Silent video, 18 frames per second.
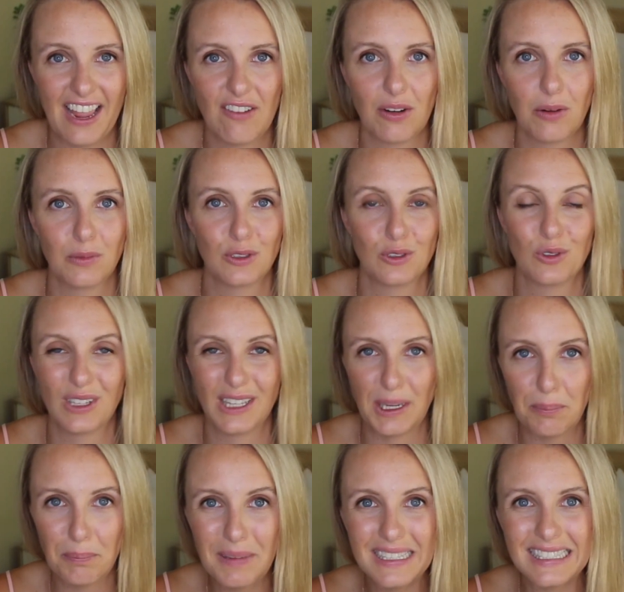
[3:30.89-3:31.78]
Everyone was
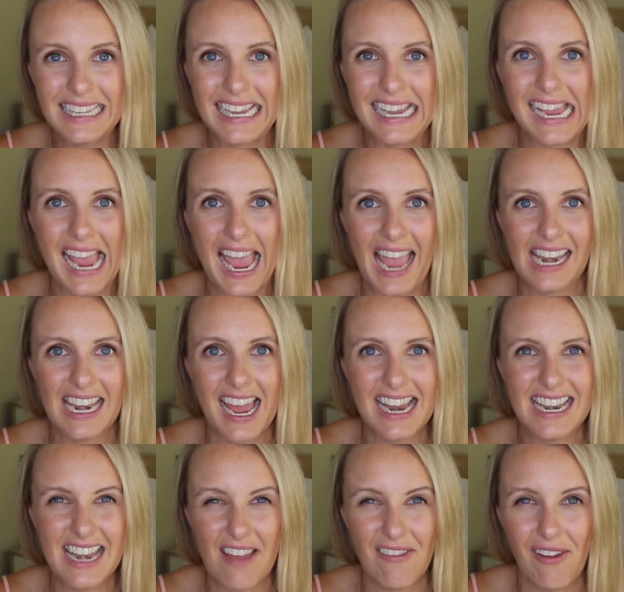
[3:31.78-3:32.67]
really busy and
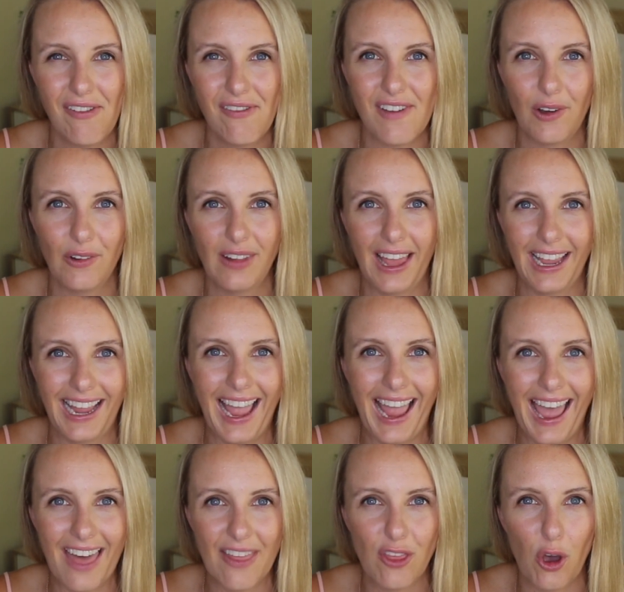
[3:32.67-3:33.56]
I never felt like I
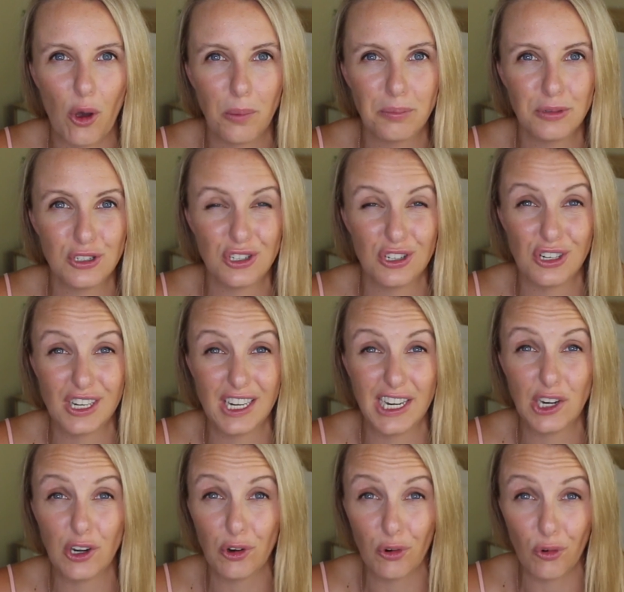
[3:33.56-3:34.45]
had the
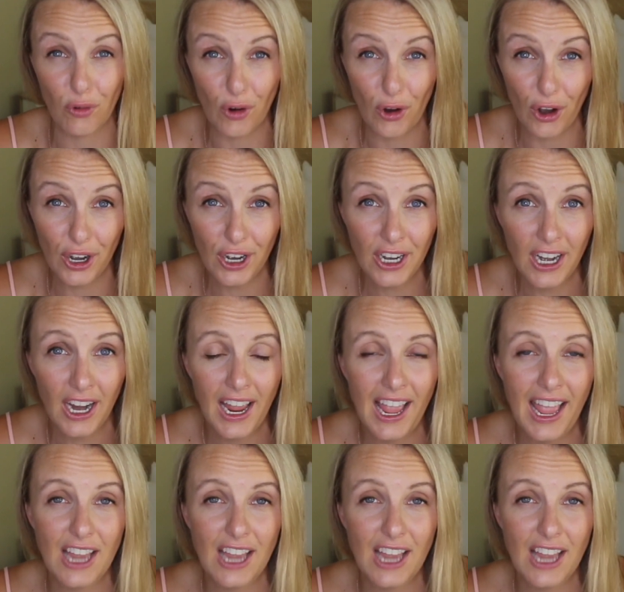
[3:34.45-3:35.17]
opportunity to grow,